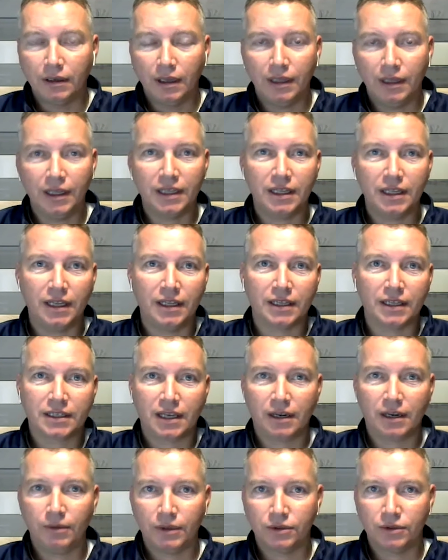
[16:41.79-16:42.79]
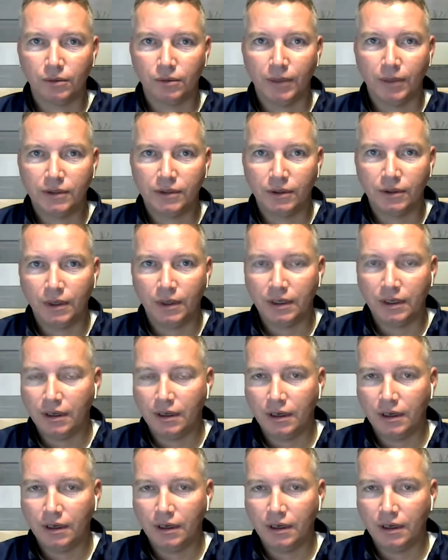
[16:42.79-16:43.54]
and that's kind of what drew me to it.